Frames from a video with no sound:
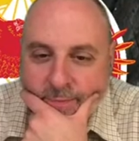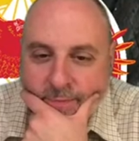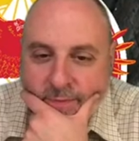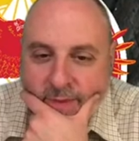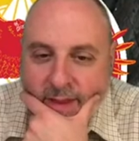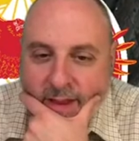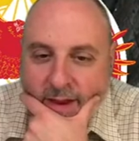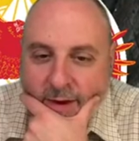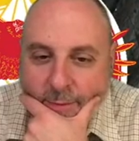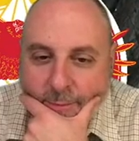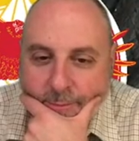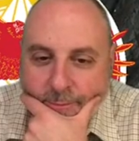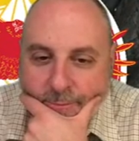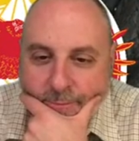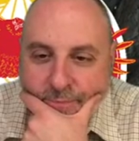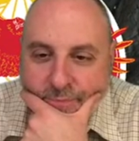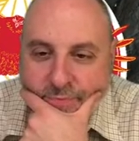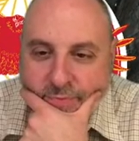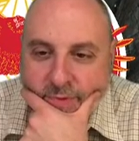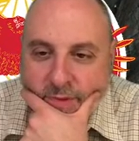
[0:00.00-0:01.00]
Now,
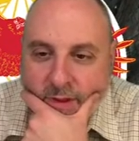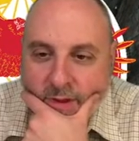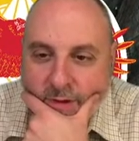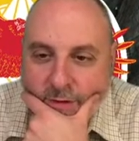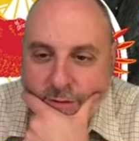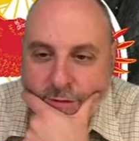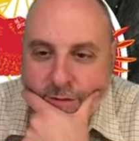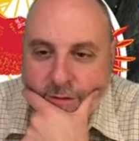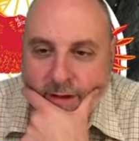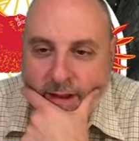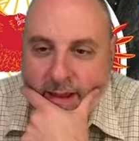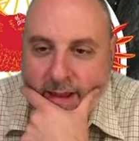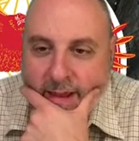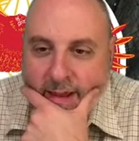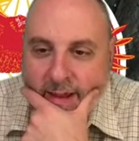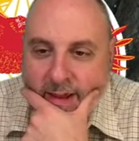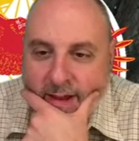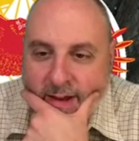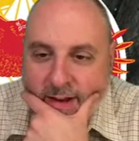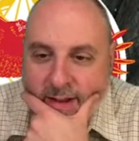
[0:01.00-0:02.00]

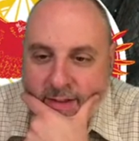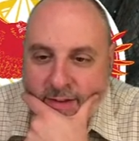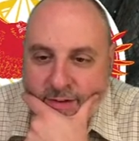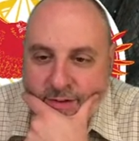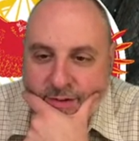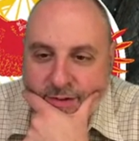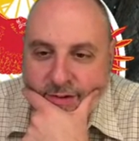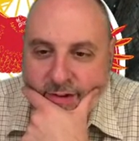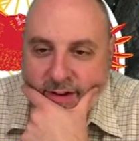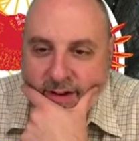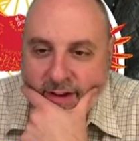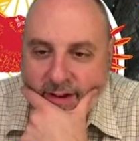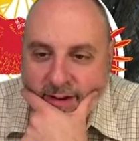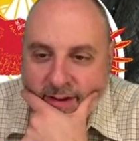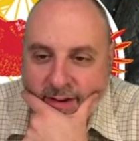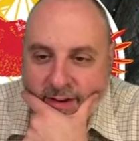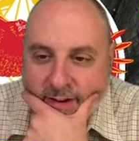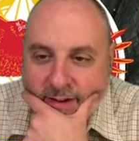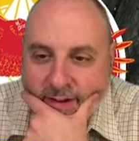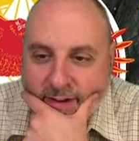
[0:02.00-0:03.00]
flanking on either
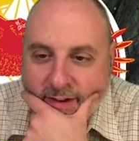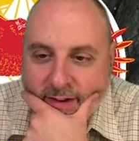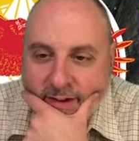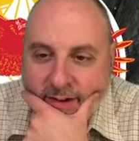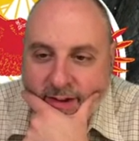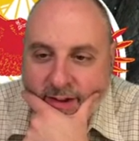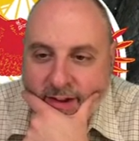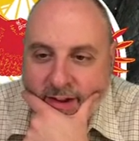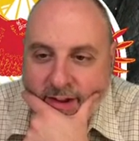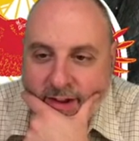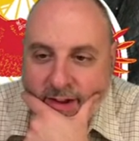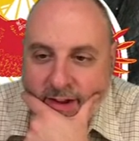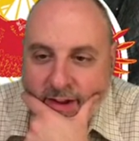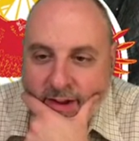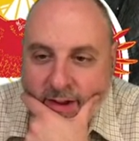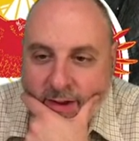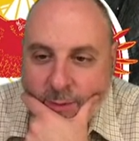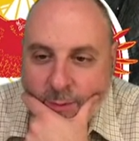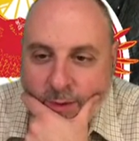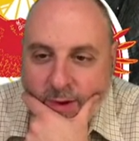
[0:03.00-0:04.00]
side,
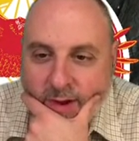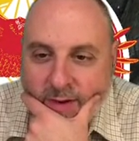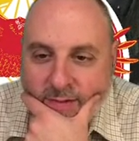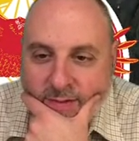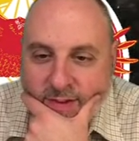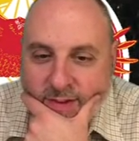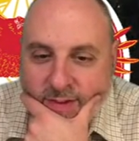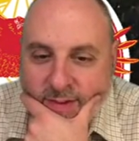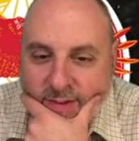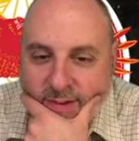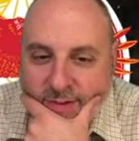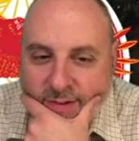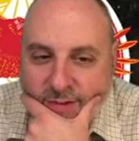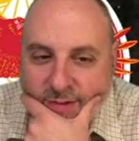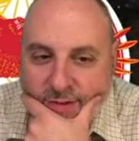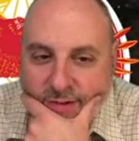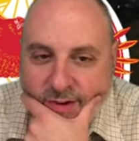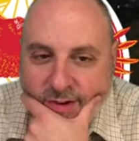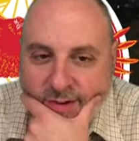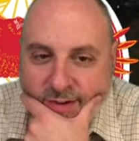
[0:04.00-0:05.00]
we have these
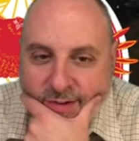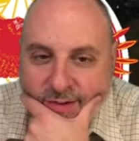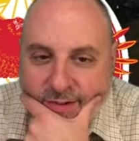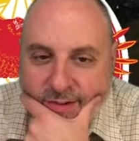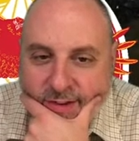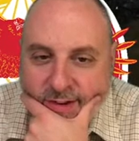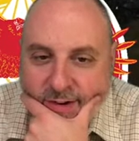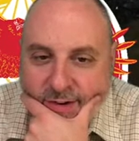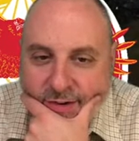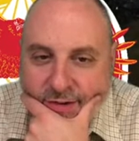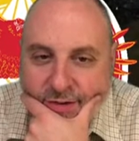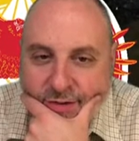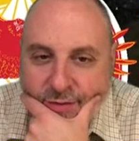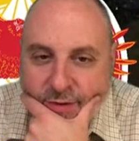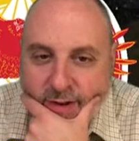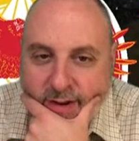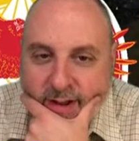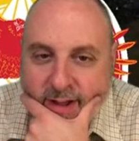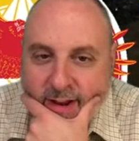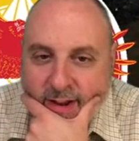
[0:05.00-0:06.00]
constructions that are
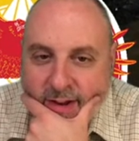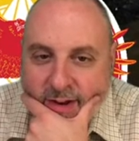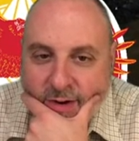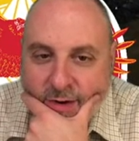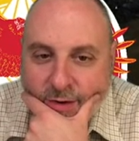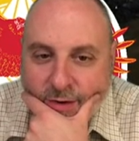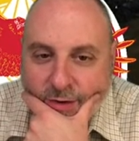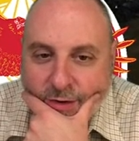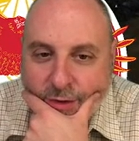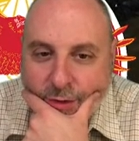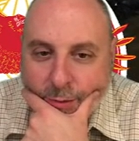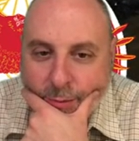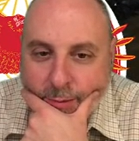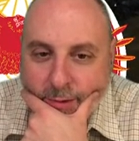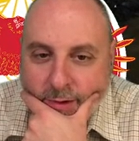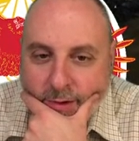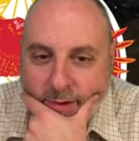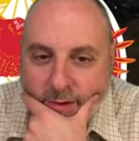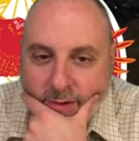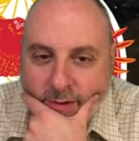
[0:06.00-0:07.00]
straight out of Carn Dûm.
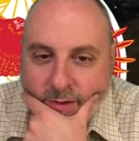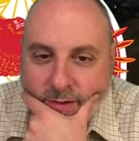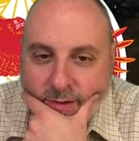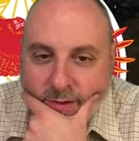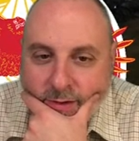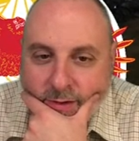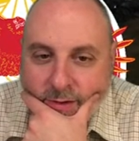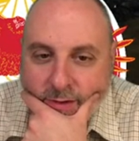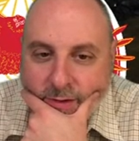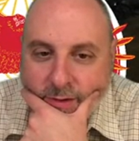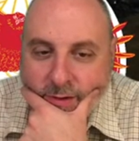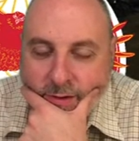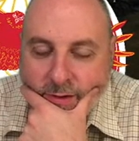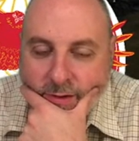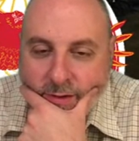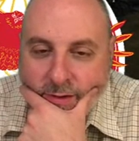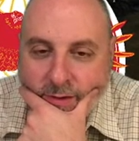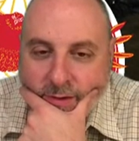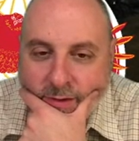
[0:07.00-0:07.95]
Mm-hmm.